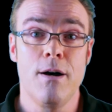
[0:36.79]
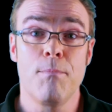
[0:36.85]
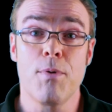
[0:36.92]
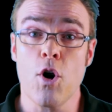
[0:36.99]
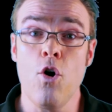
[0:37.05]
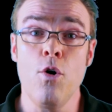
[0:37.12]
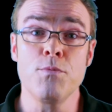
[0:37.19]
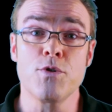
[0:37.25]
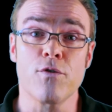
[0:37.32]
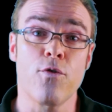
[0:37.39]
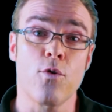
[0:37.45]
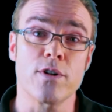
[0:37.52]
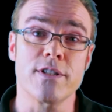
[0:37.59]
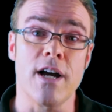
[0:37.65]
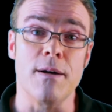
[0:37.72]
But homes are
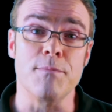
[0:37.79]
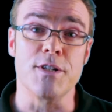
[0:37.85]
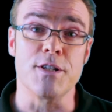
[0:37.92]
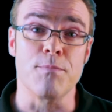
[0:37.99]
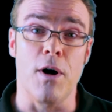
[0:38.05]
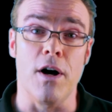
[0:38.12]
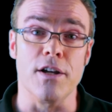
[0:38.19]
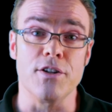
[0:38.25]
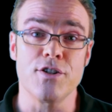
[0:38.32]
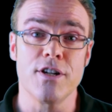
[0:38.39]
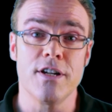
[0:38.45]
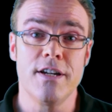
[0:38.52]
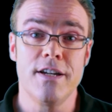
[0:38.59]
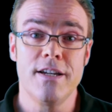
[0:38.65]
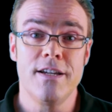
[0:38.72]
4 times as much,
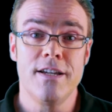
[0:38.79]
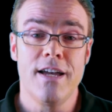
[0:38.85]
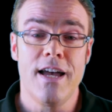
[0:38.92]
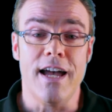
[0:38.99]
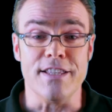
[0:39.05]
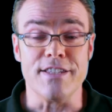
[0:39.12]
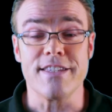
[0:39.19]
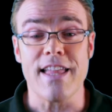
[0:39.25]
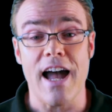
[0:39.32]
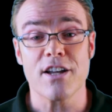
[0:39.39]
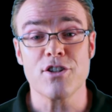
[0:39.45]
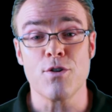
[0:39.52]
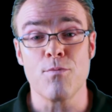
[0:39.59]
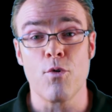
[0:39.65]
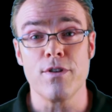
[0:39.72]
and
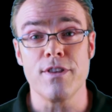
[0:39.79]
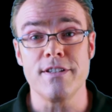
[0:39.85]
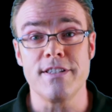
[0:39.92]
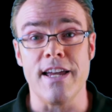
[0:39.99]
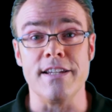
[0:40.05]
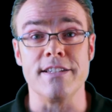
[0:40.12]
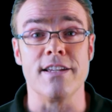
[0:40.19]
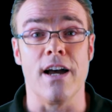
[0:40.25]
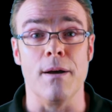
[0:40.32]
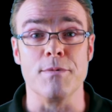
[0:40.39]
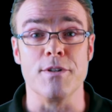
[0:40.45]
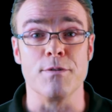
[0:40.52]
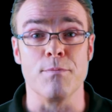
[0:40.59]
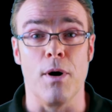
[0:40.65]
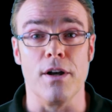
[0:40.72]
stocks are more than 10 times
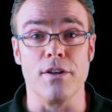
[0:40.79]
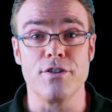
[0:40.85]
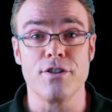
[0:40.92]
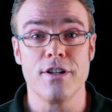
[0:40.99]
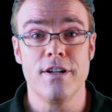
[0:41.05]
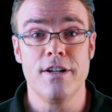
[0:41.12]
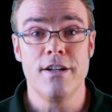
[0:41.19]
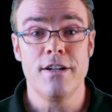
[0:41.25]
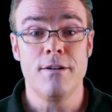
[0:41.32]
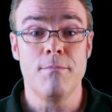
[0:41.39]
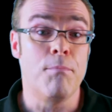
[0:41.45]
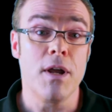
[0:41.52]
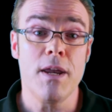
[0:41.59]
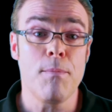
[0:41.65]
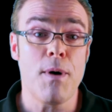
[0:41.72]
as much.
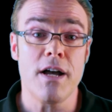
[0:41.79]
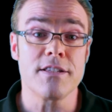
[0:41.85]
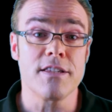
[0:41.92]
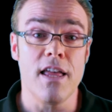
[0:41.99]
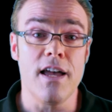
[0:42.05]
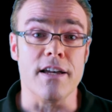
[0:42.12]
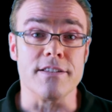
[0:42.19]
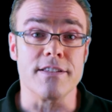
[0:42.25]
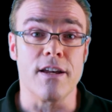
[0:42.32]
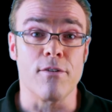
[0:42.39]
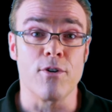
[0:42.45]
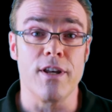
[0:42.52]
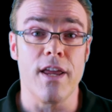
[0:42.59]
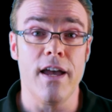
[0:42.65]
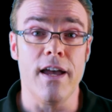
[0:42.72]
Money buys less
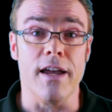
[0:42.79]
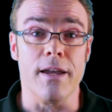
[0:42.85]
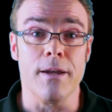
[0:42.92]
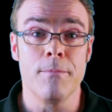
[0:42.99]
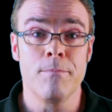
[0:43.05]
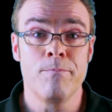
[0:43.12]
every day.